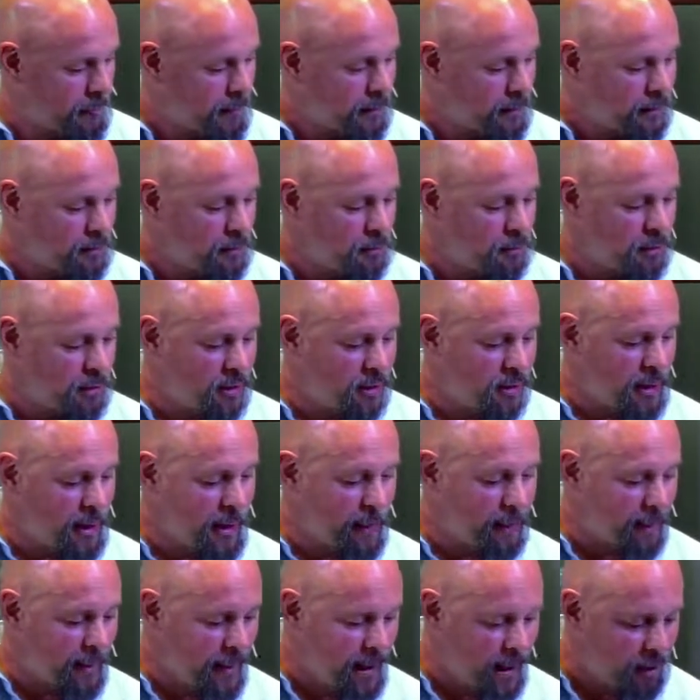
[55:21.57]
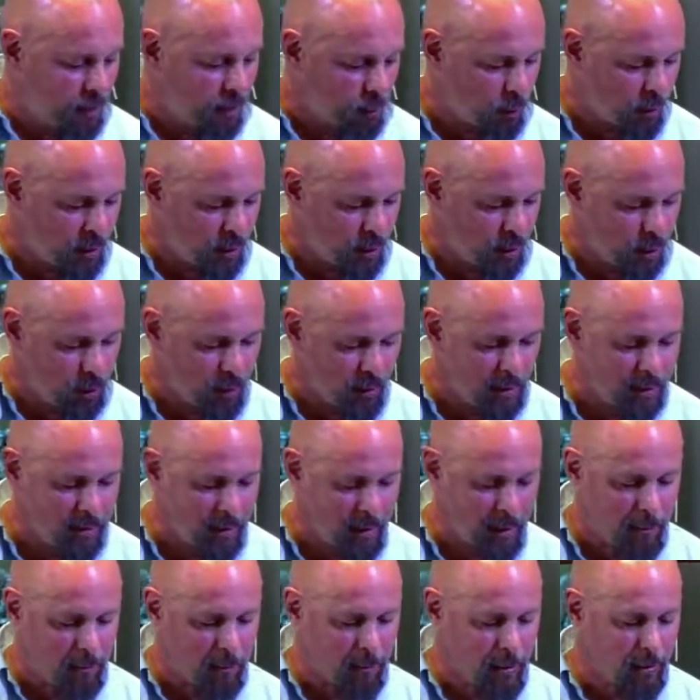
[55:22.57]
You did not make what you
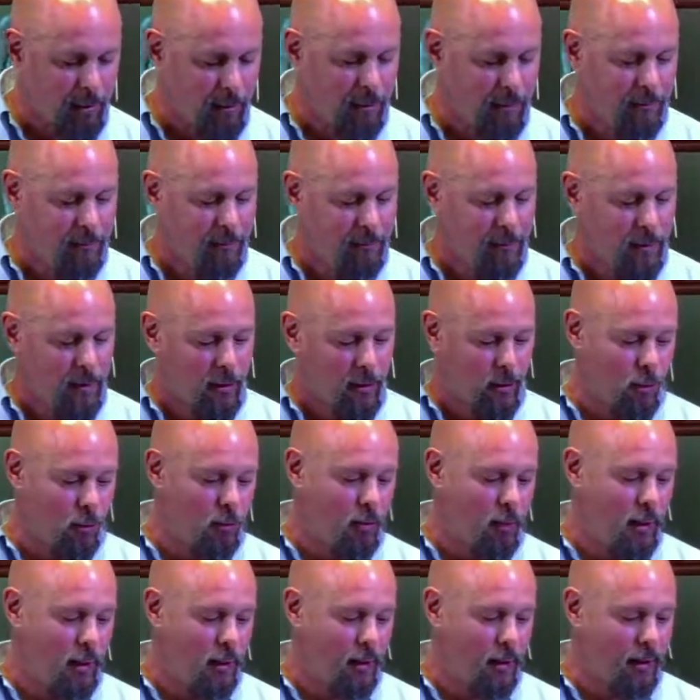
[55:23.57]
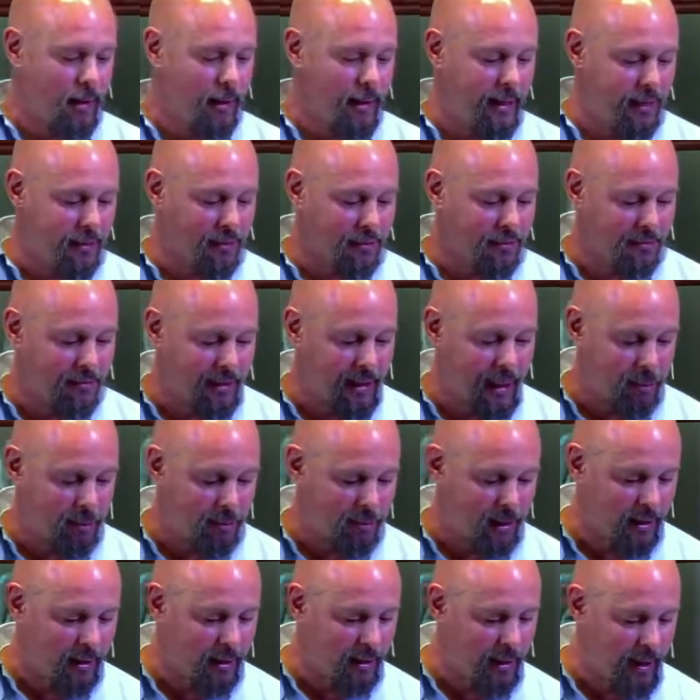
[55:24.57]
remember. You merely accept
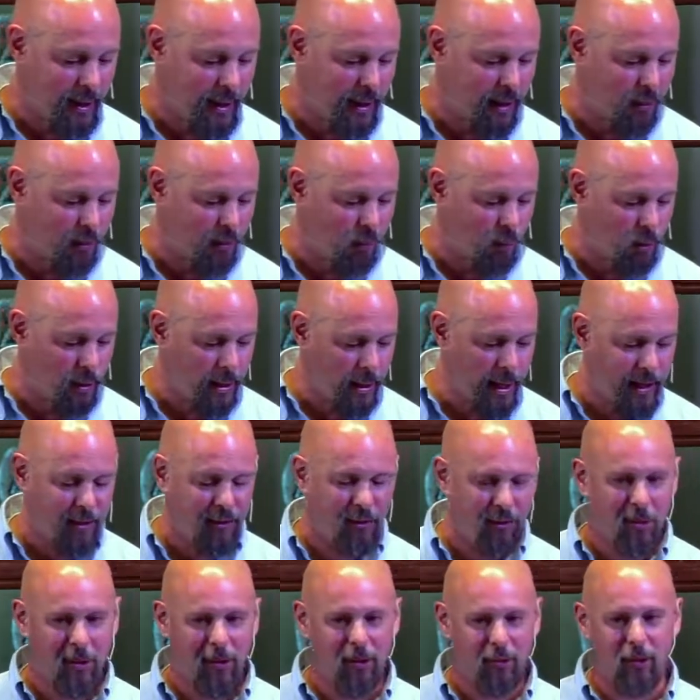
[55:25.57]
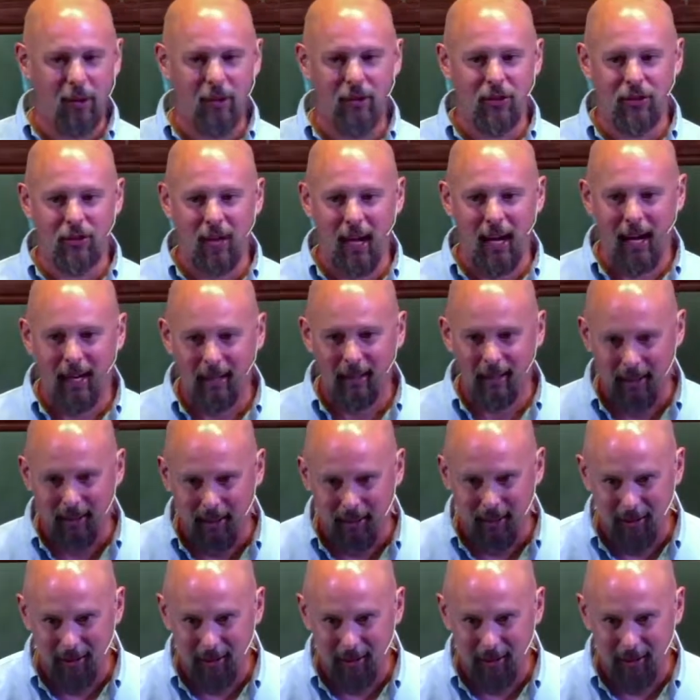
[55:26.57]
again what has been rejected.